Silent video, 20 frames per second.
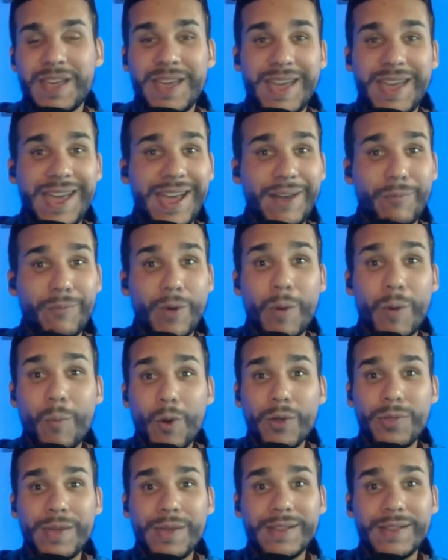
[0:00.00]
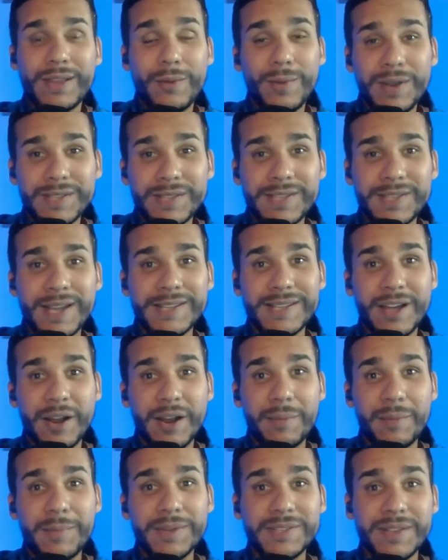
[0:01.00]
And one more thing that really stands out
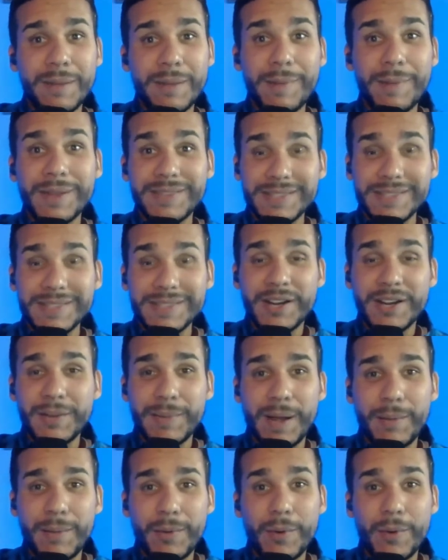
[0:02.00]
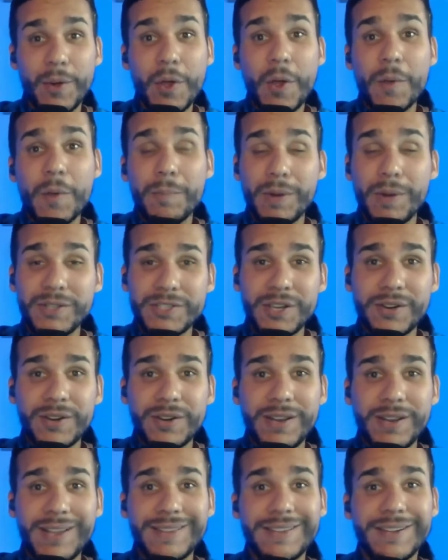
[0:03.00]
about this study Bible,
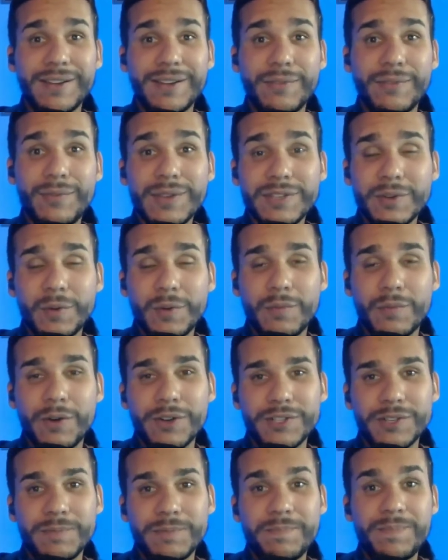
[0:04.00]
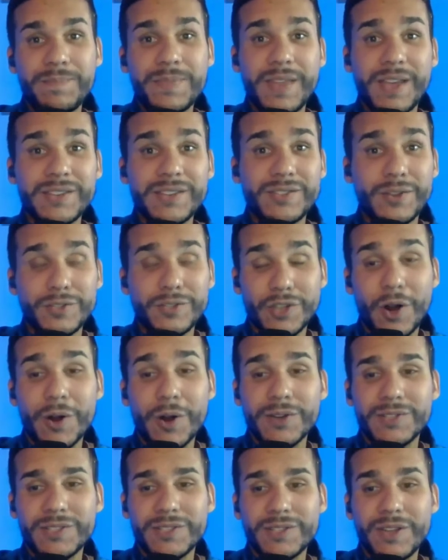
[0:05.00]
particularly the physical version, is the
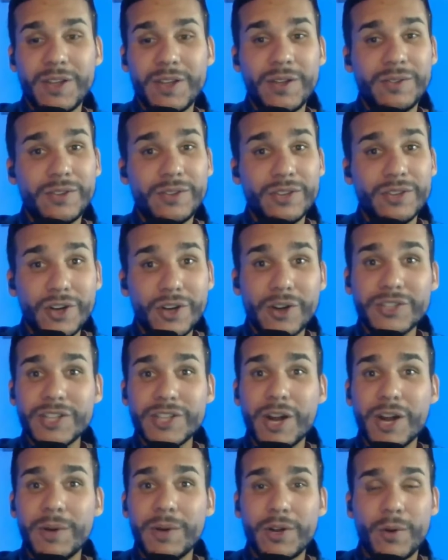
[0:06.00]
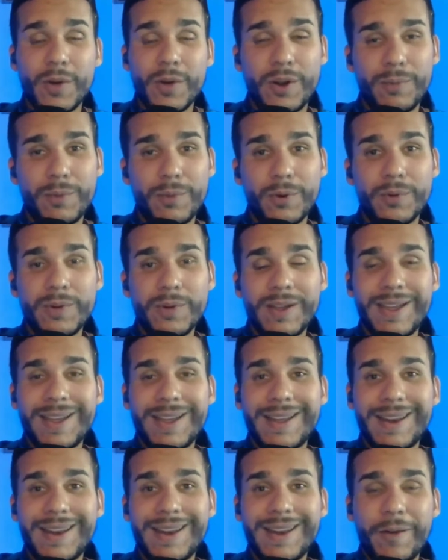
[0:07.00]
charts. The charts are incredible.
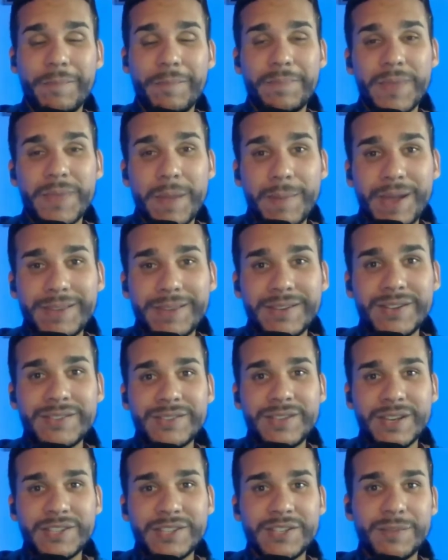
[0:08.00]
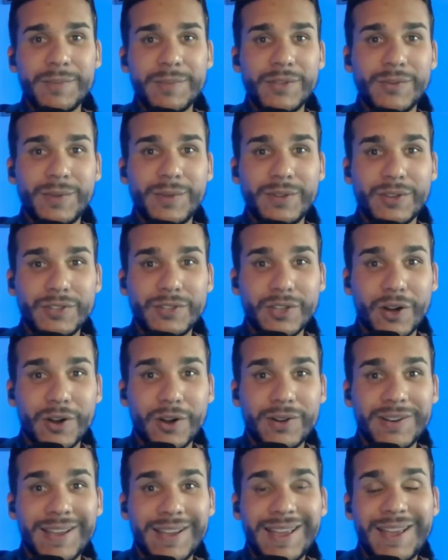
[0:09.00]
Now, I make the distinction between the
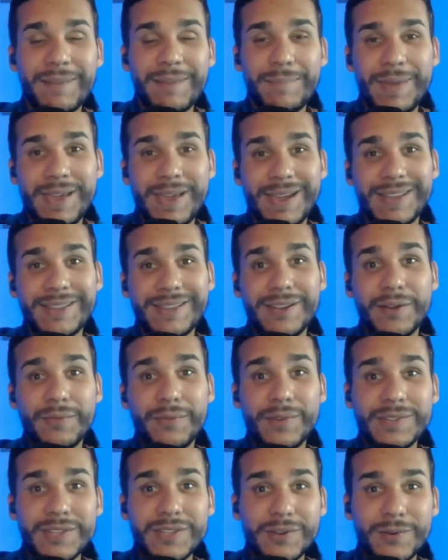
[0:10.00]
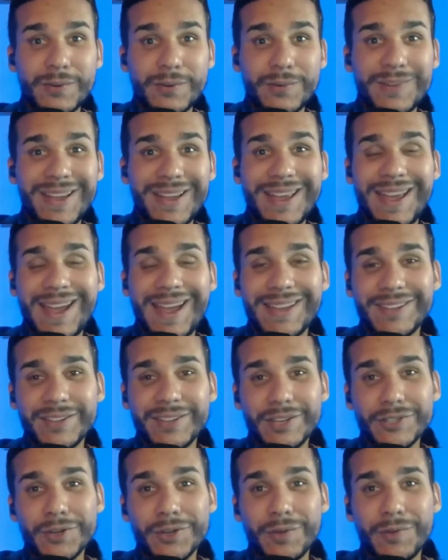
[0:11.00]
chart being in the physical and the
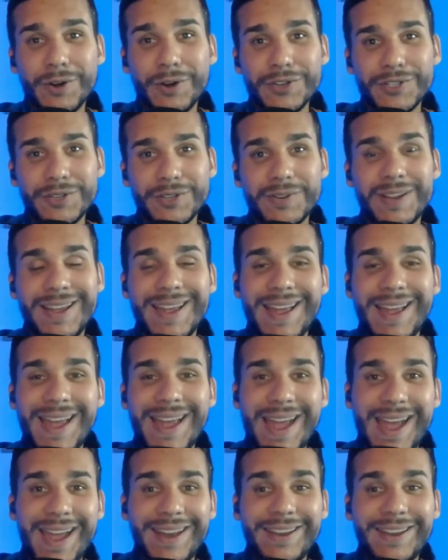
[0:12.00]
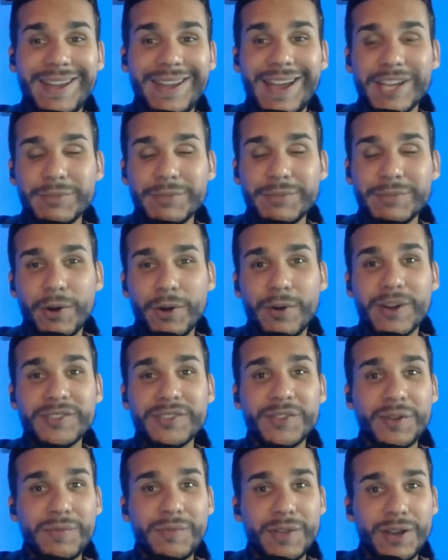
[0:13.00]
digital version. And as we progress
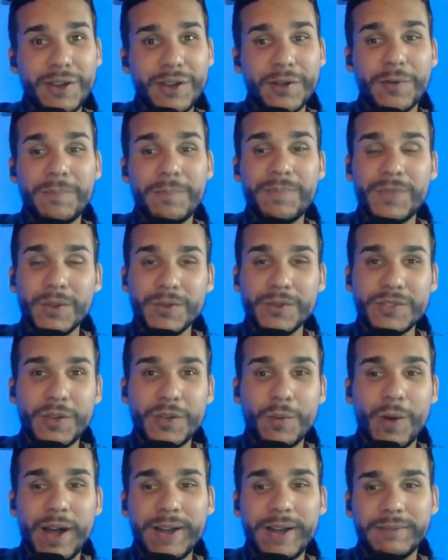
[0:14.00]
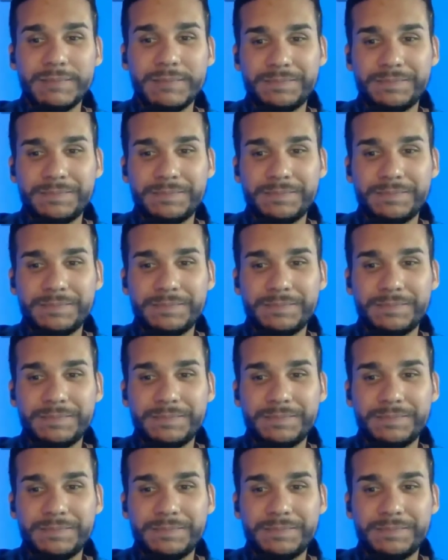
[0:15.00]
through the video, you'll see why.